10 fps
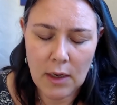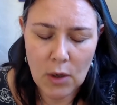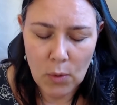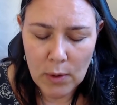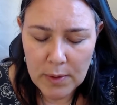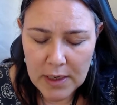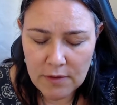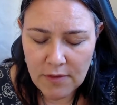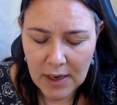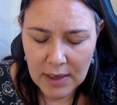We would
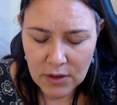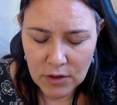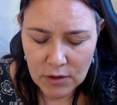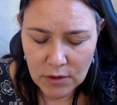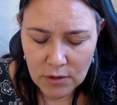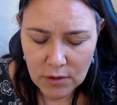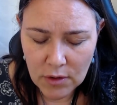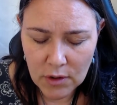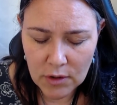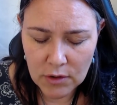advise you
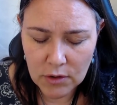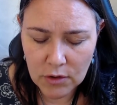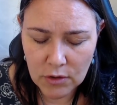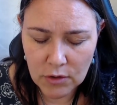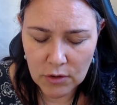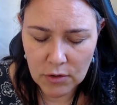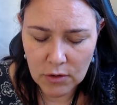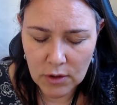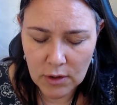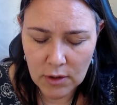to
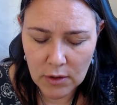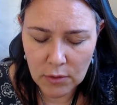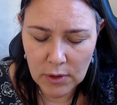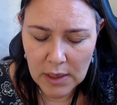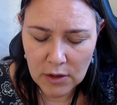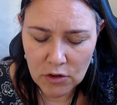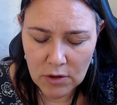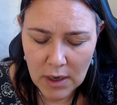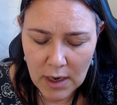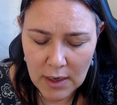really
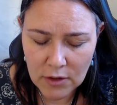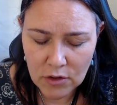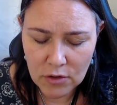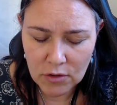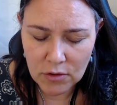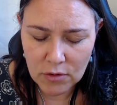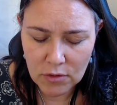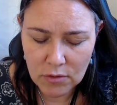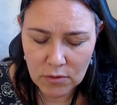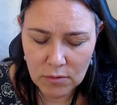try
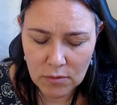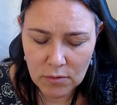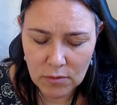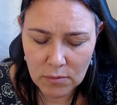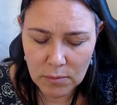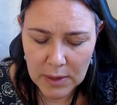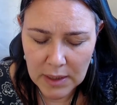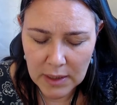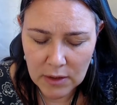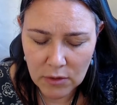to be
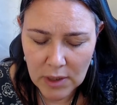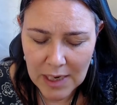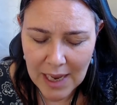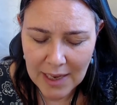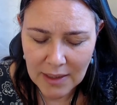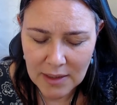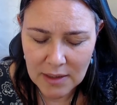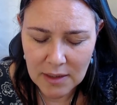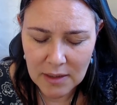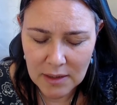in a
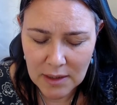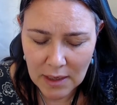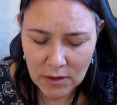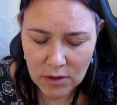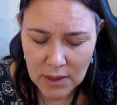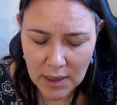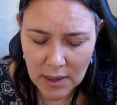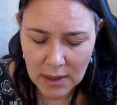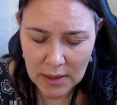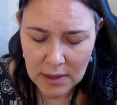relaxed state
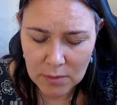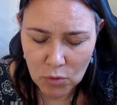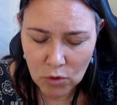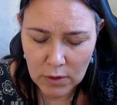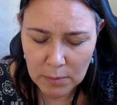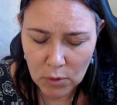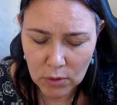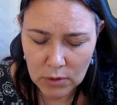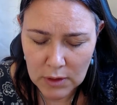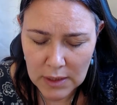today. It is more
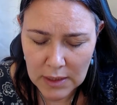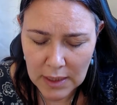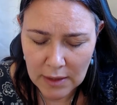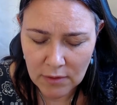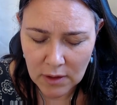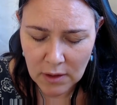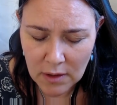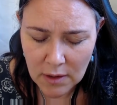important than ever